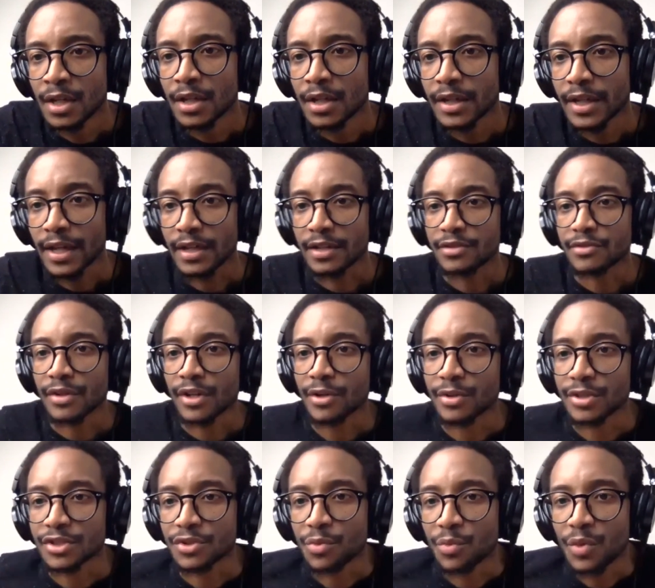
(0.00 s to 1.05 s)
Okay, direct
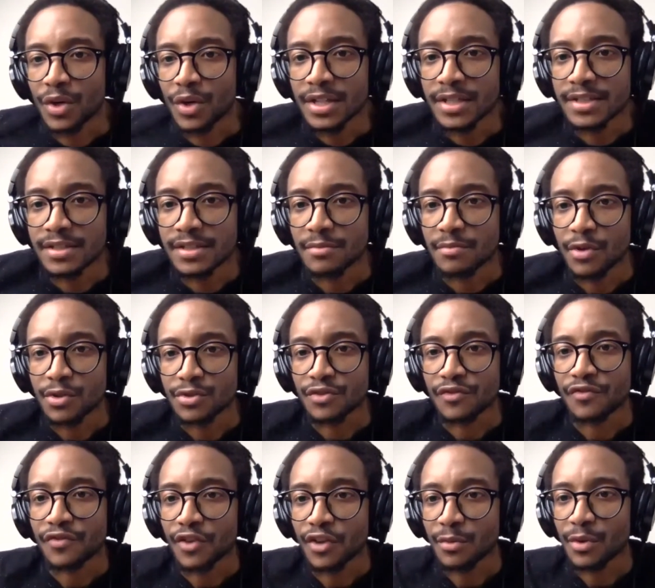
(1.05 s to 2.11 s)
question. What is the most
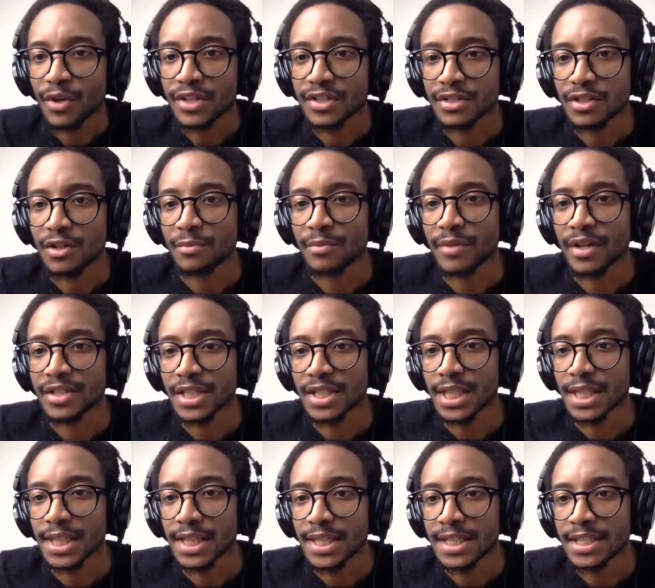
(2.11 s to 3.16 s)
affordable SLR Magic
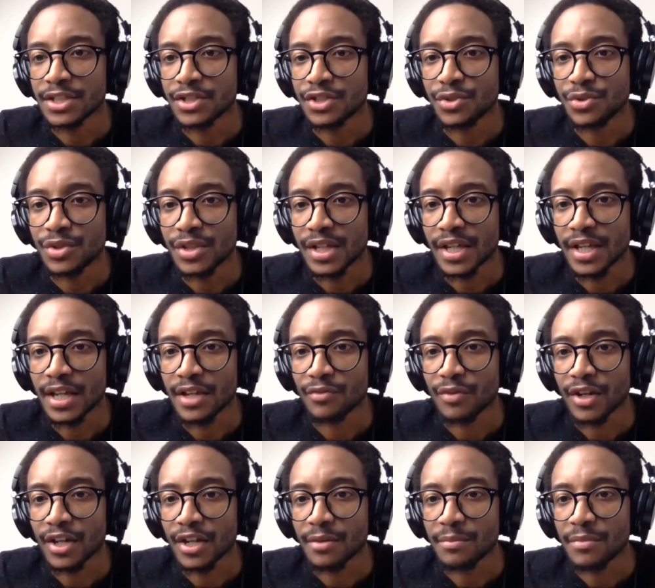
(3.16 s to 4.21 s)
lens you can
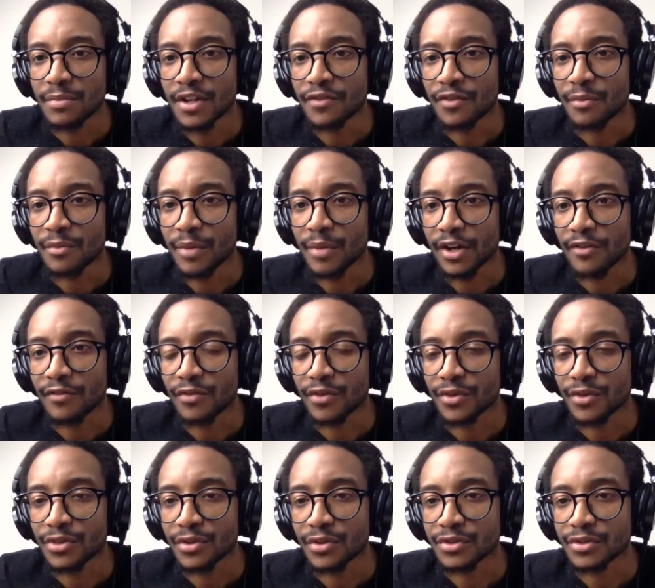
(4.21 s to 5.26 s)
recommend for Micro Four
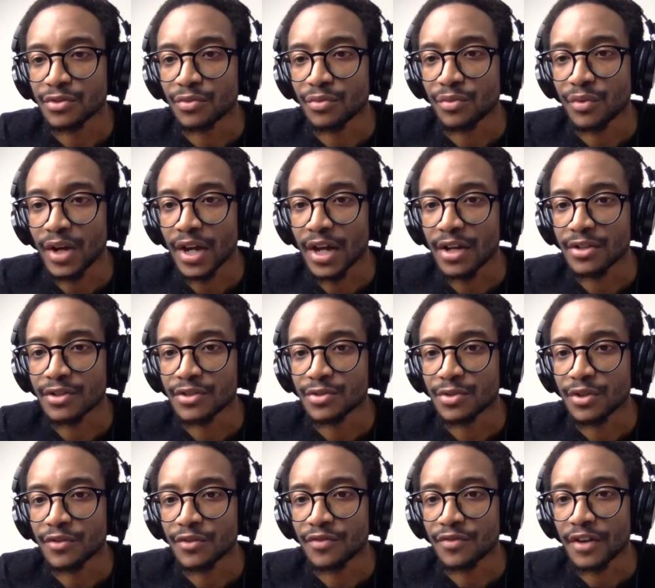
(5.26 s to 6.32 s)
Thirds around
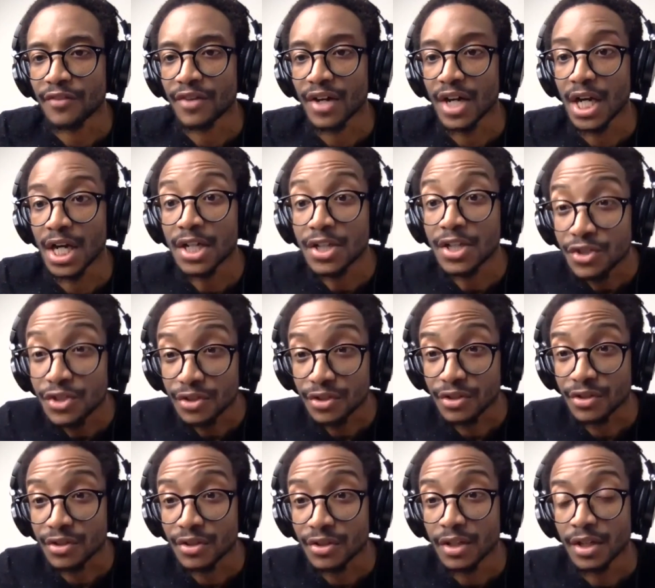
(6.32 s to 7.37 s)
25
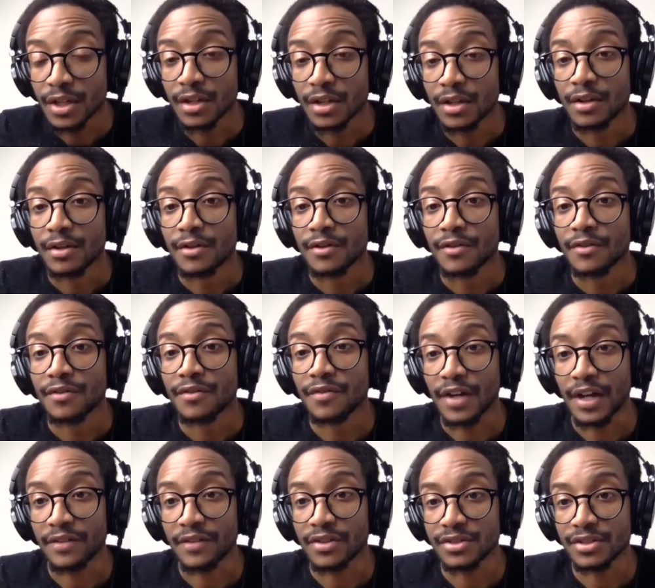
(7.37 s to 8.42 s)
under
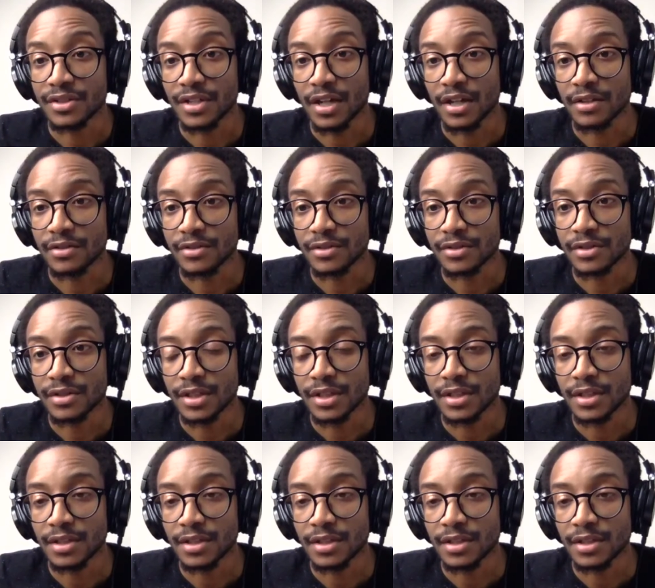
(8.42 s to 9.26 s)
$500?